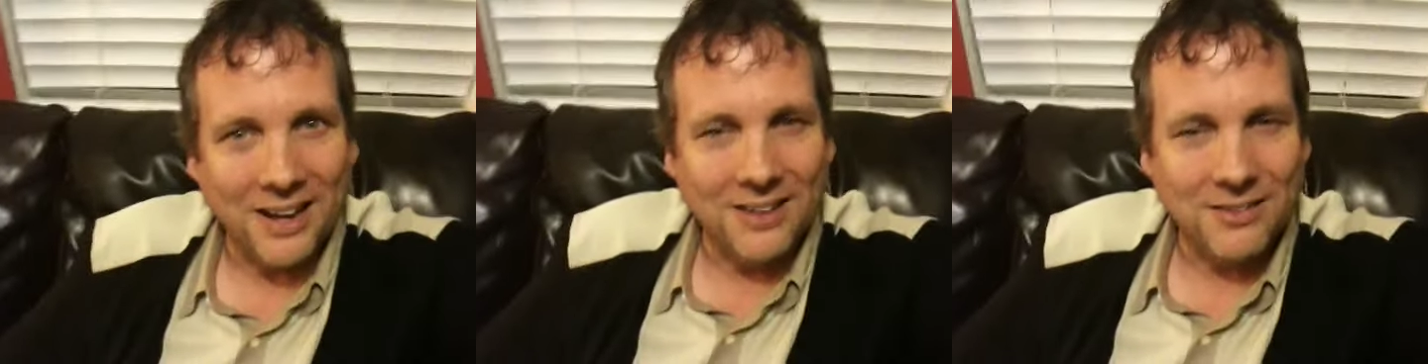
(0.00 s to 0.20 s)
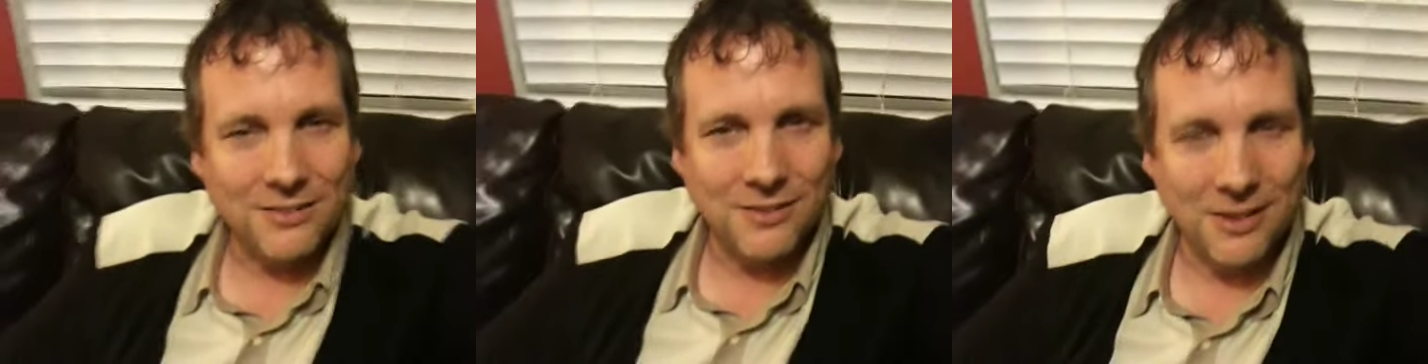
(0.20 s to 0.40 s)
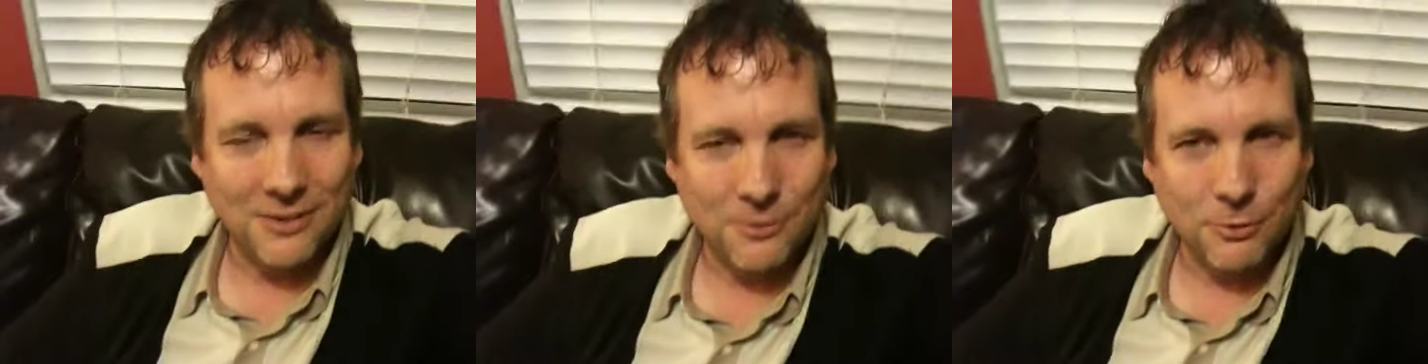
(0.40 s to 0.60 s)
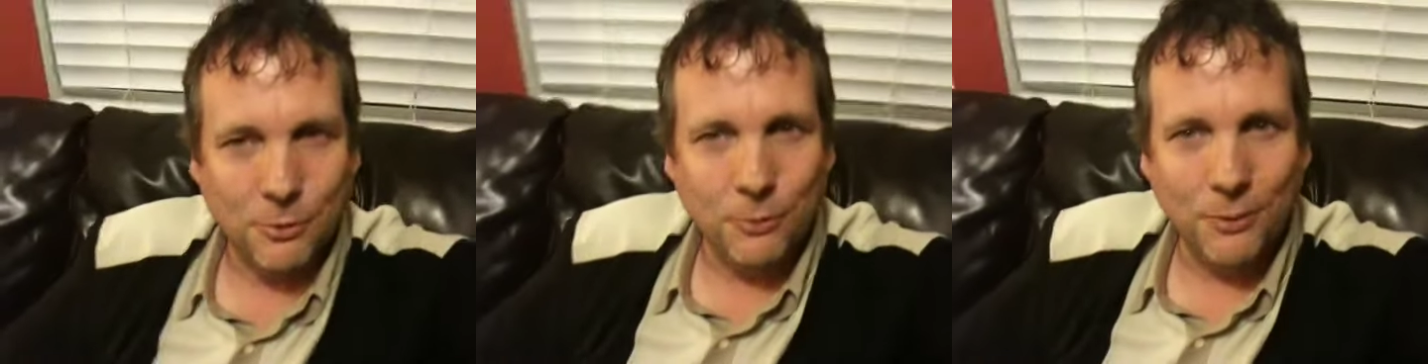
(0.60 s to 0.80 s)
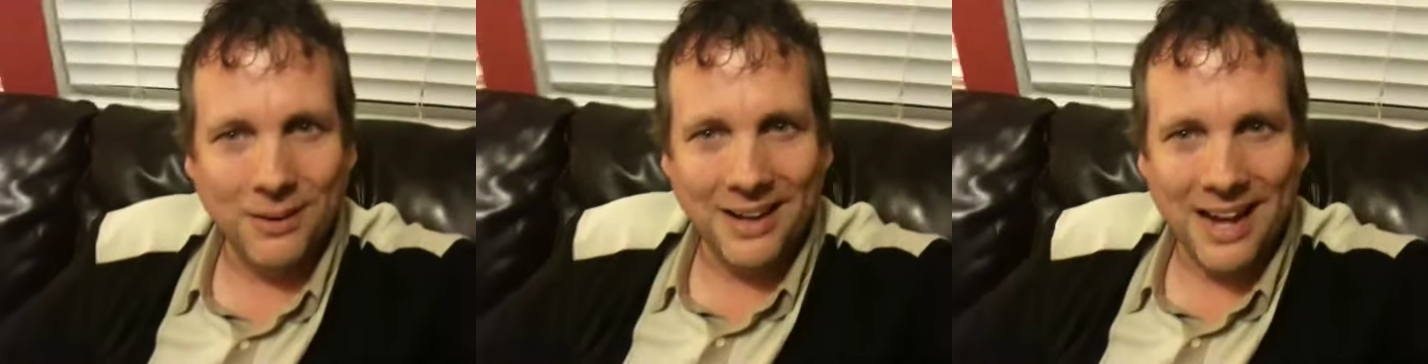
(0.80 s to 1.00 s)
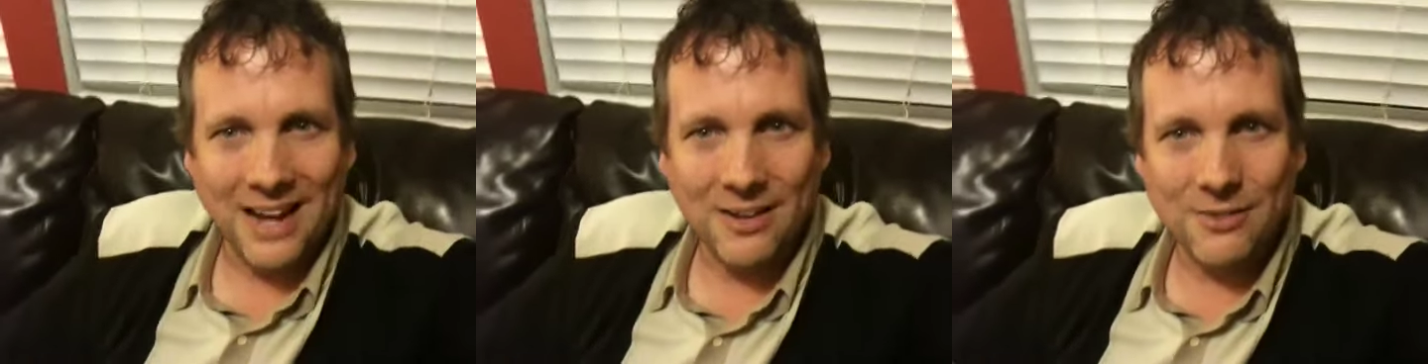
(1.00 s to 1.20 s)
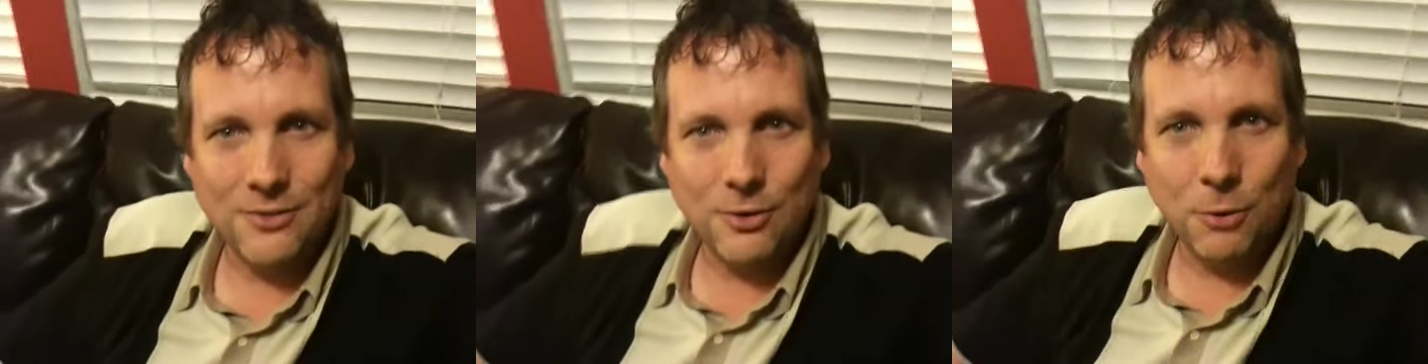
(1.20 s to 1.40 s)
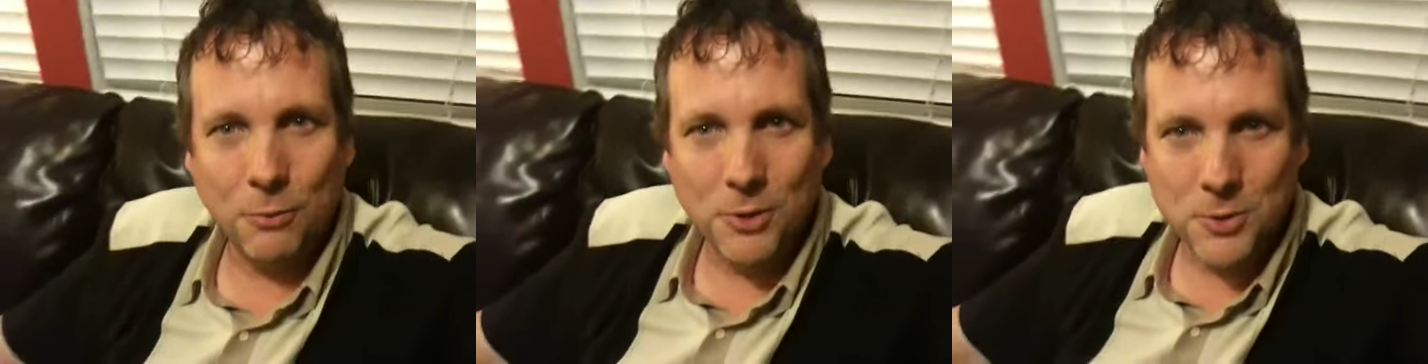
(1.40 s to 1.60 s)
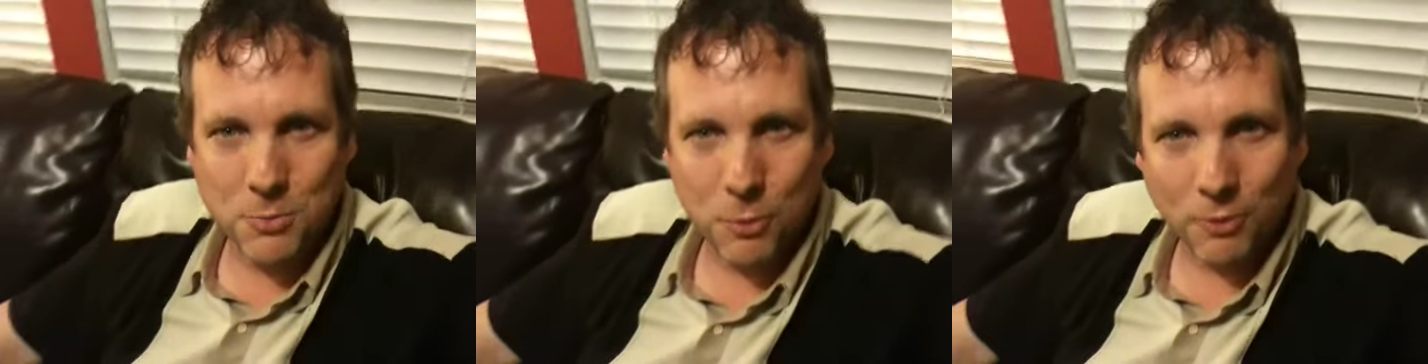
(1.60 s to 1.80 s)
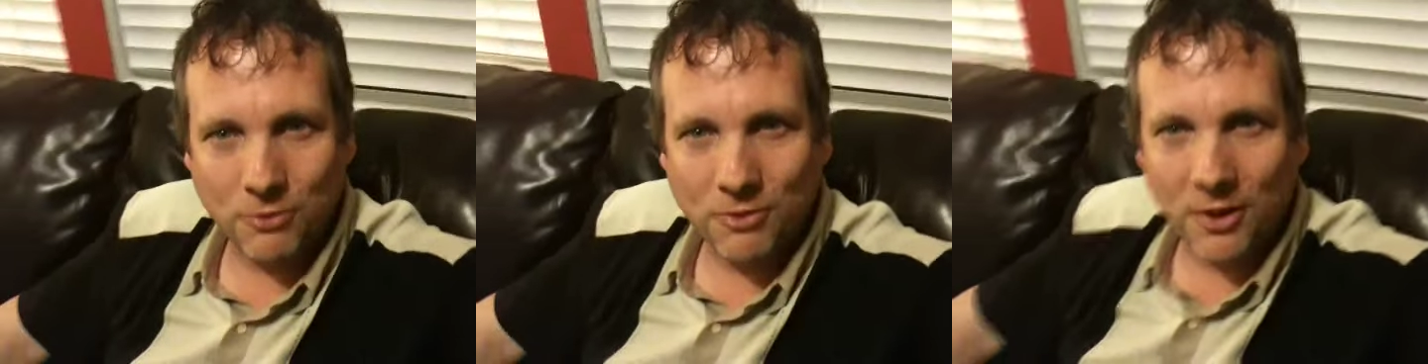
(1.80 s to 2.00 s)
It's it really adds so much
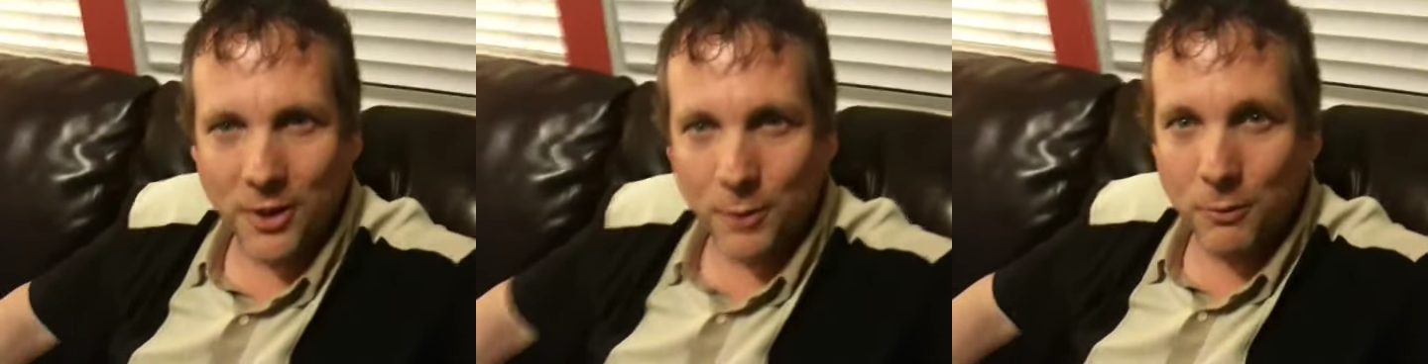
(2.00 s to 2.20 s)
more fun